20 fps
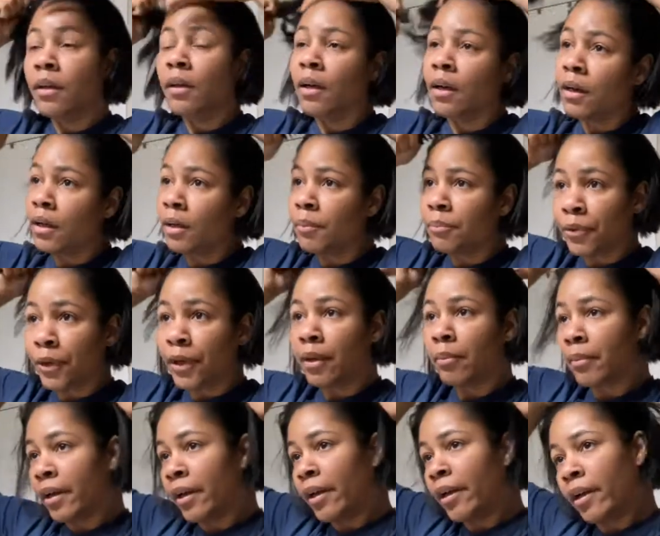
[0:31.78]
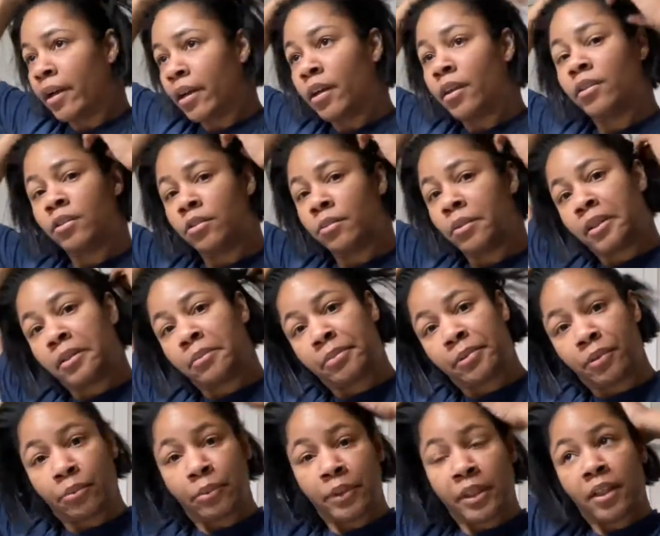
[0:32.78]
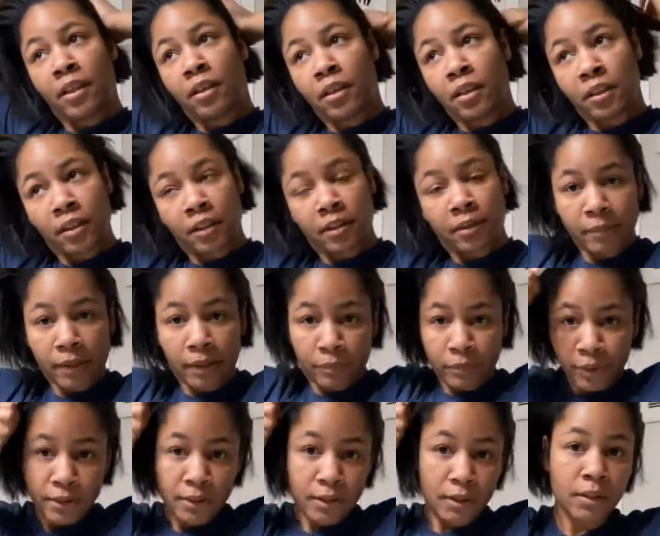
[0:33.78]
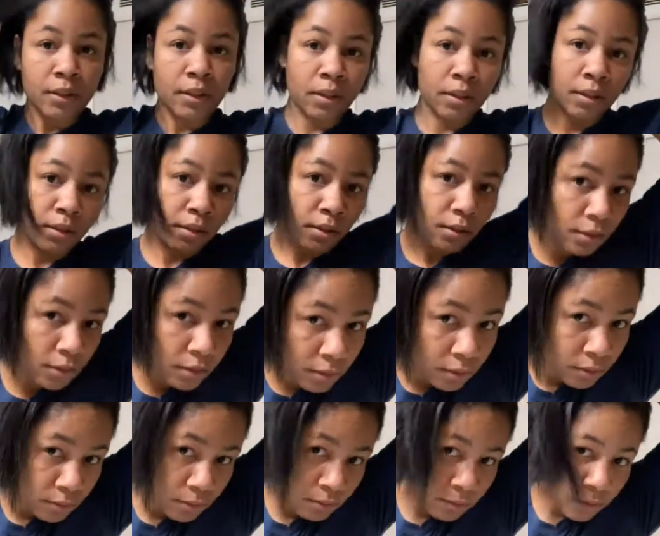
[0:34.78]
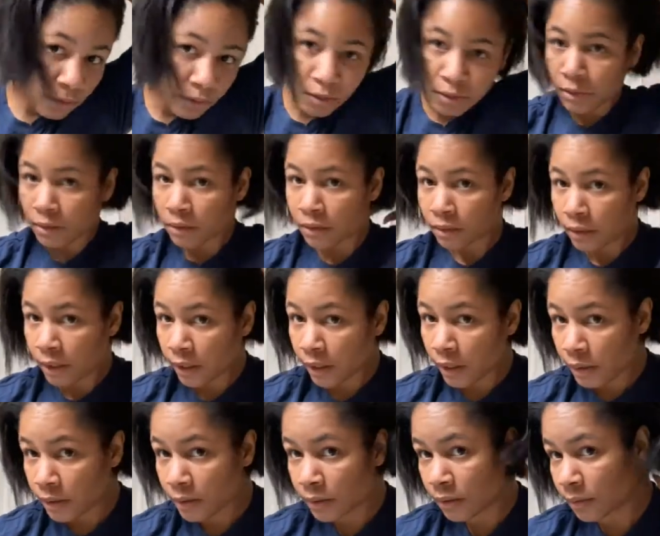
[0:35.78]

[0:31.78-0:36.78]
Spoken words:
I'm braiding my hair so I can put a wig on it. I recently did a cut